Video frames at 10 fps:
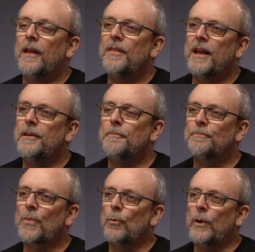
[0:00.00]
And then
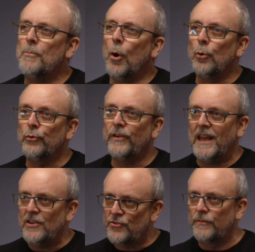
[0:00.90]
we mold
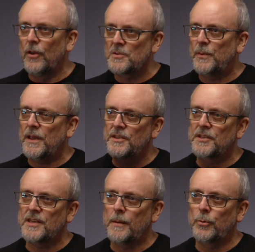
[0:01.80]
each of those
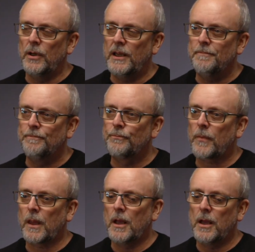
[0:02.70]
pieces separately.
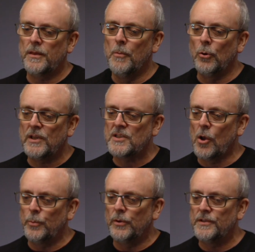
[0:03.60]
The mold is
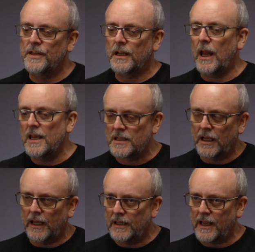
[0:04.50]
open, the clay is
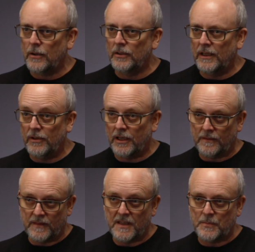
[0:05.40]
cleaned out,
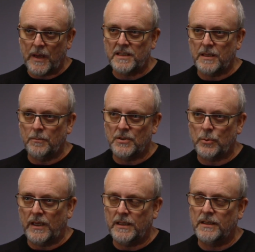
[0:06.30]
leaving the space in
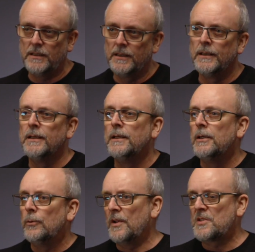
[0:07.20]
between.
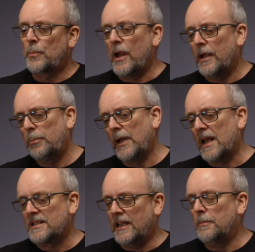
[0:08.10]
We spray a
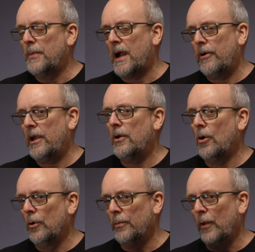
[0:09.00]
plastic barrier
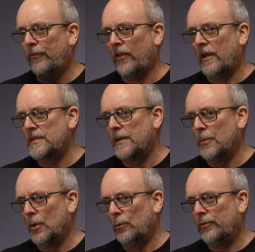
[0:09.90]
on both sides of the
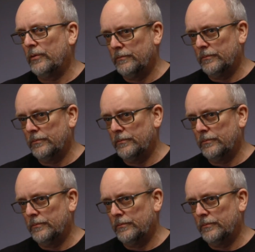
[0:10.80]
mold,